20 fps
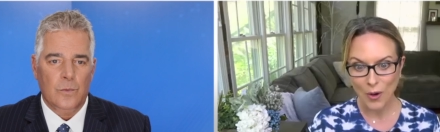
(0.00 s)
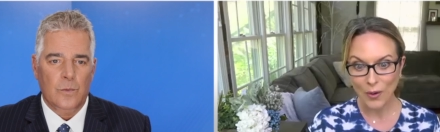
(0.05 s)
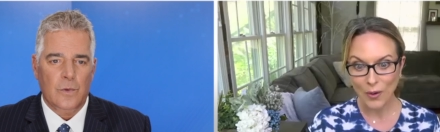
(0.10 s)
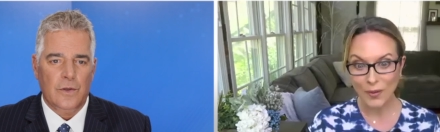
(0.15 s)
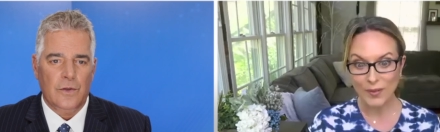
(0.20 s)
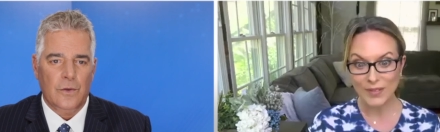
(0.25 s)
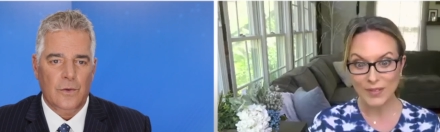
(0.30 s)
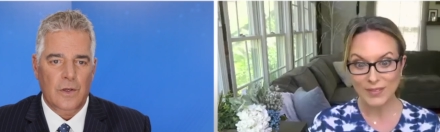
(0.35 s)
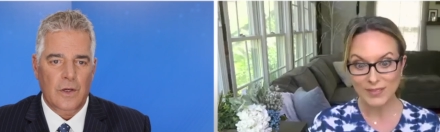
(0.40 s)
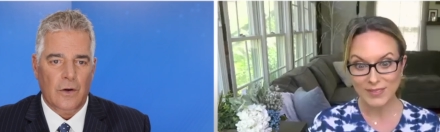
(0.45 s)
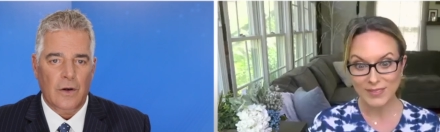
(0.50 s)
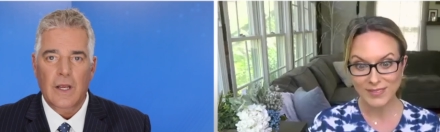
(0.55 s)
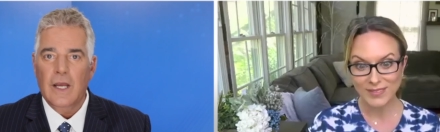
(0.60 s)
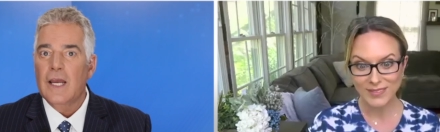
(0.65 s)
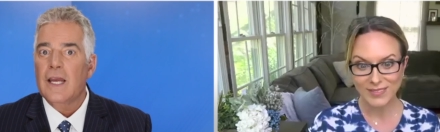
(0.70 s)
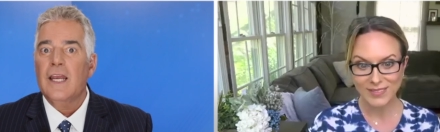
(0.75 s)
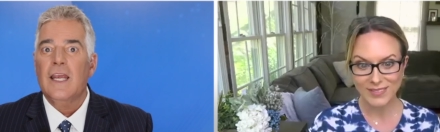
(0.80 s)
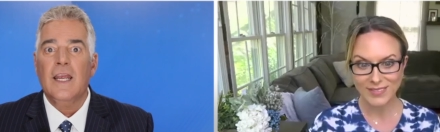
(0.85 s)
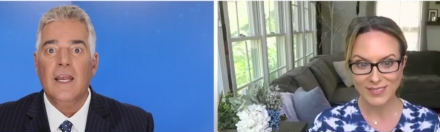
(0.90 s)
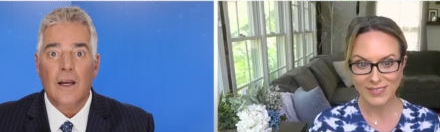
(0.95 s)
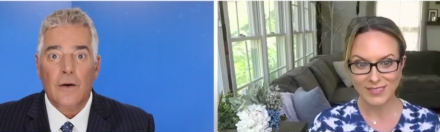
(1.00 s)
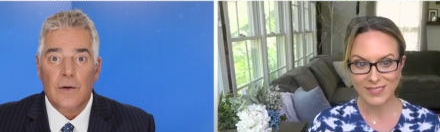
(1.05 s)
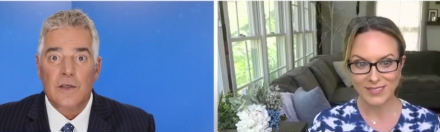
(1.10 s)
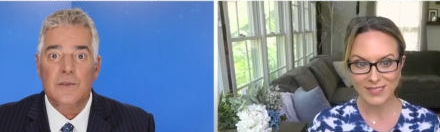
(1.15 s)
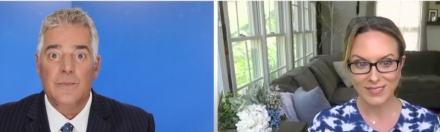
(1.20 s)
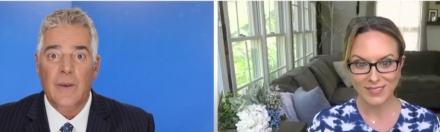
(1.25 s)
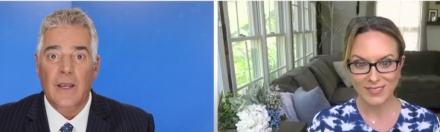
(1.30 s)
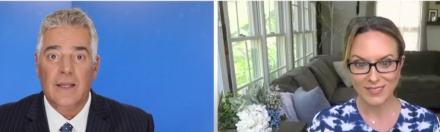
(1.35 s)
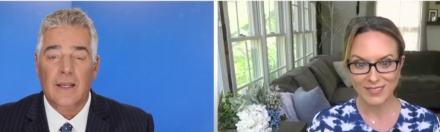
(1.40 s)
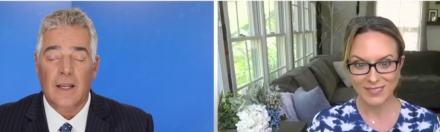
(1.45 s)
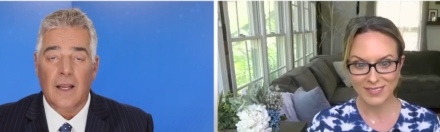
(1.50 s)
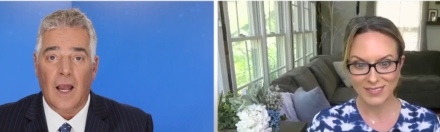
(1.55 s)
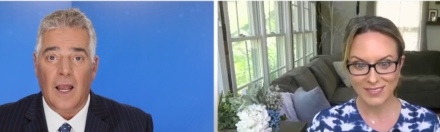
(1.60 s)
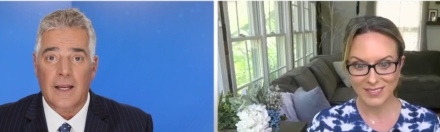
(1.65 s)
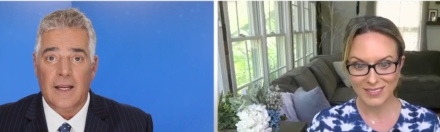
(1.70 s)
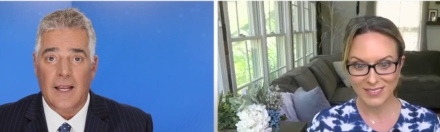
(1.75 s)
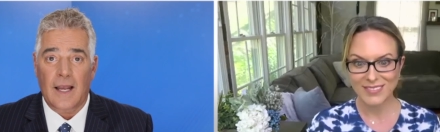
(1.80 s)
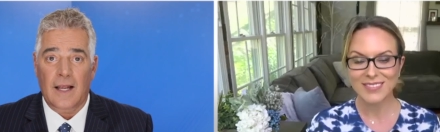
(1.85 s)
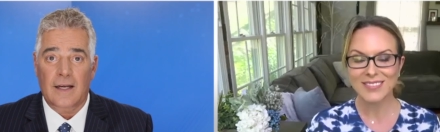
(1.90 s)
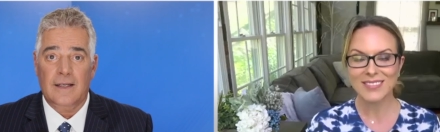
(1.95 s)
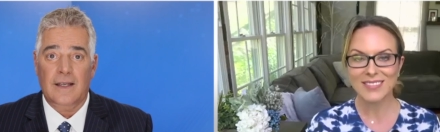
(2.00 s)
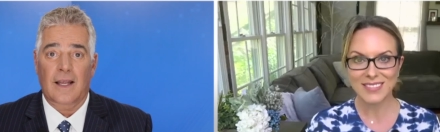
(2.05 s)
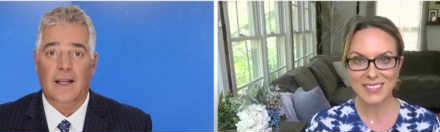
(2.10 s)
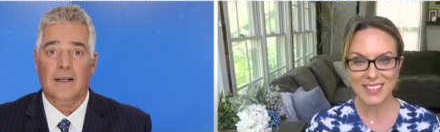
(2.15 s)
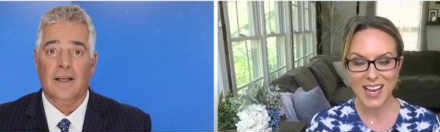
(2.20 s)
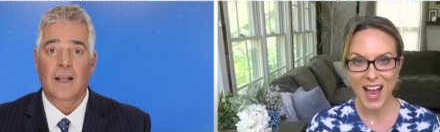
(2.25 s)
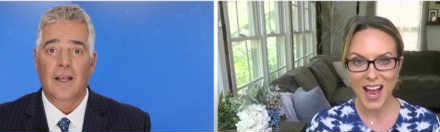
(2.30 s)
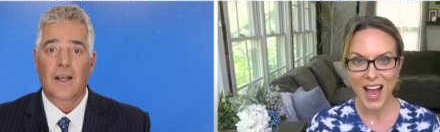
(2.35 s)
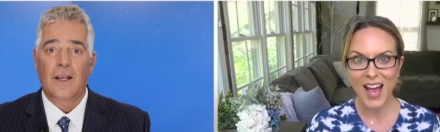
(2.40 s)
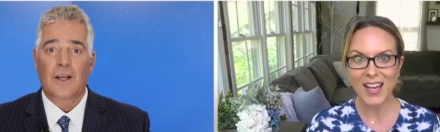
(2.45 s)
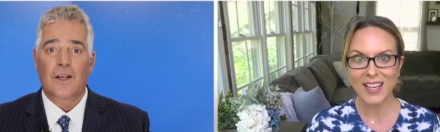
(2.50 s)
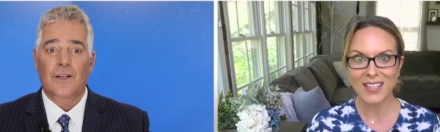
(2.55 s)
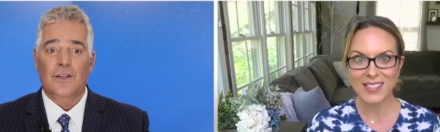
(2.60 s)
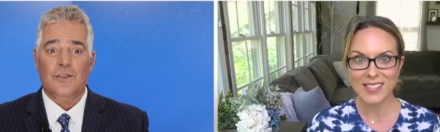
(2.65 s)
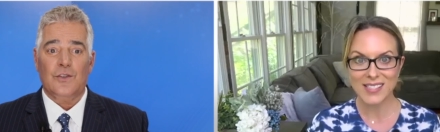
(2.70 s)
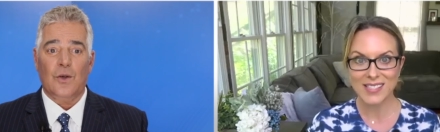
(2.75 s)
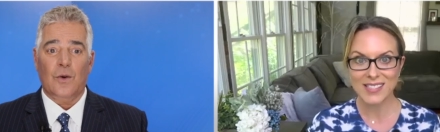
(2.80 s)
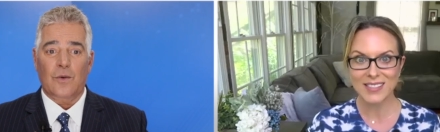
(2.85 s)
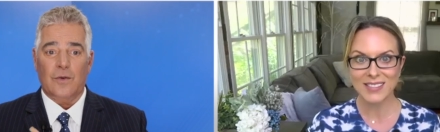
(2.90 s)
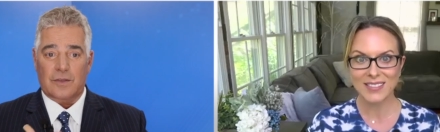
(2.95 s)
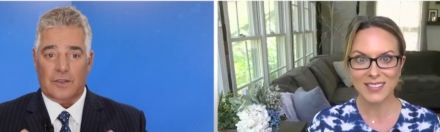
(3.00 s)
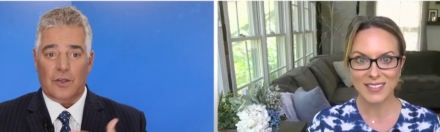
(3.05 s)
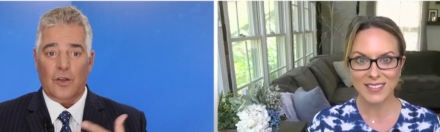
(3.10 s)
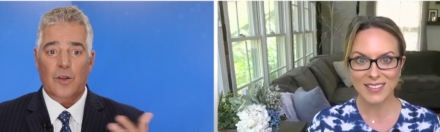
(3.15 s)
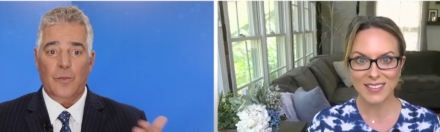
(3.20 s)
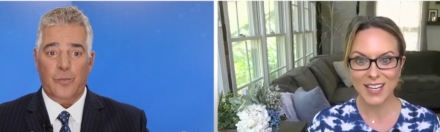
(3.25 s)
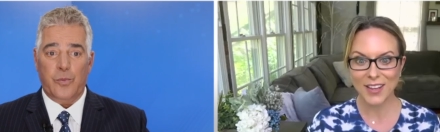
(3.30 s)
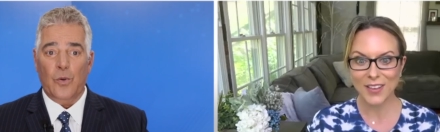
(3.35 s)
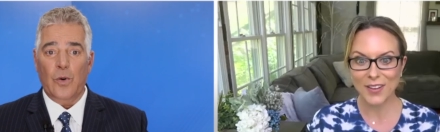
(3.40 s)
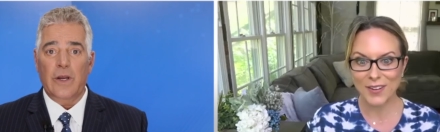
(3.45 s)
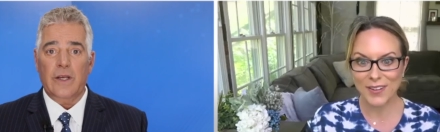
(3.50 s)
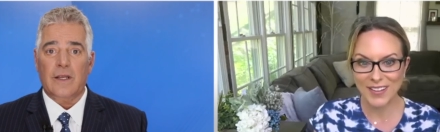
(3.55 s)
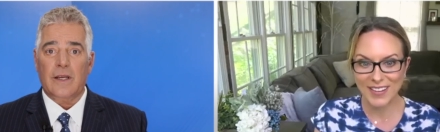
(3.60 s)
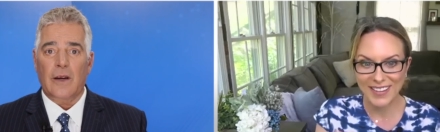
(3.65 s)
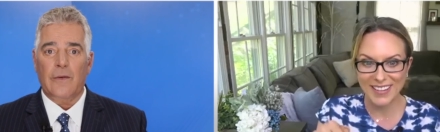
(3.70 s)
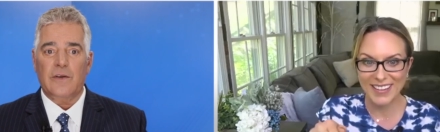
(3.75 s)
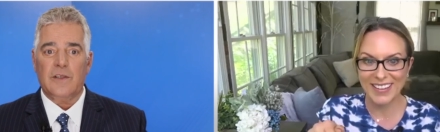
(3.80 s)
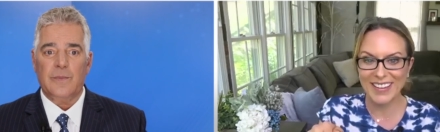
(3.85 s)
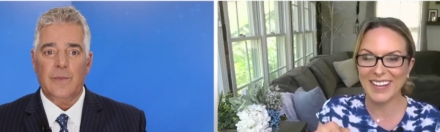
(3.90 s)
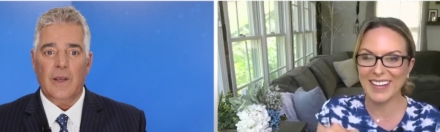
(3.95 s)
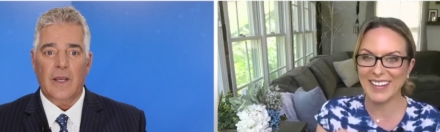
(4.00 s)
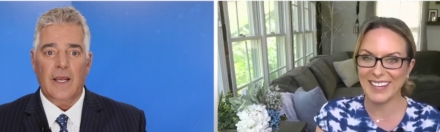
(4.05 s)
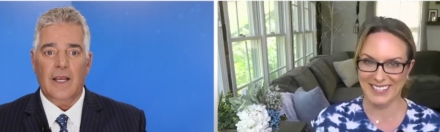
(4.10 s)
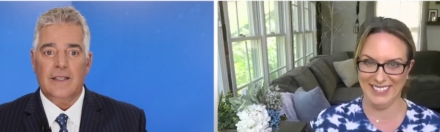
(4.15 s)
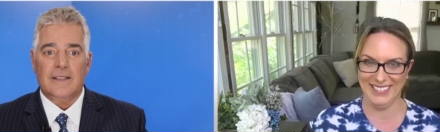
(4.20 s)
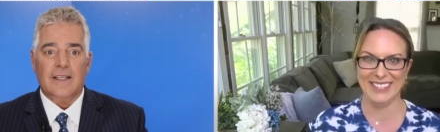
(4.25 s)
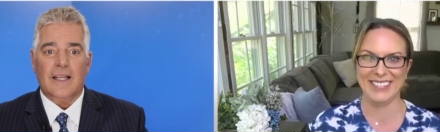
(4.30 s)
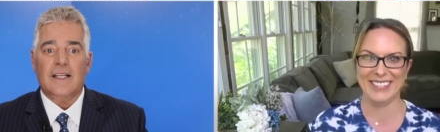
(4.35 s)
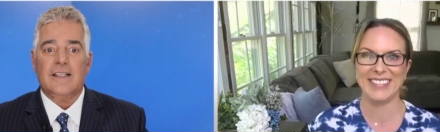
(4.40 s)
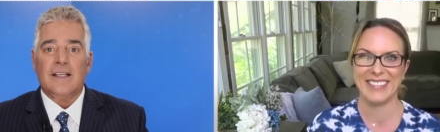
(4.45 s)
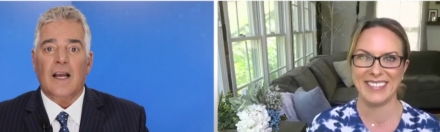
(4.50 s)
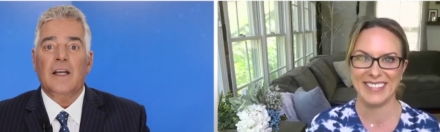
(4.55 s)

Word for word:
Speaker 1: you, with you here? Here is making eye contact. Yes. So, so the yes. point, Kerry's, it's, it's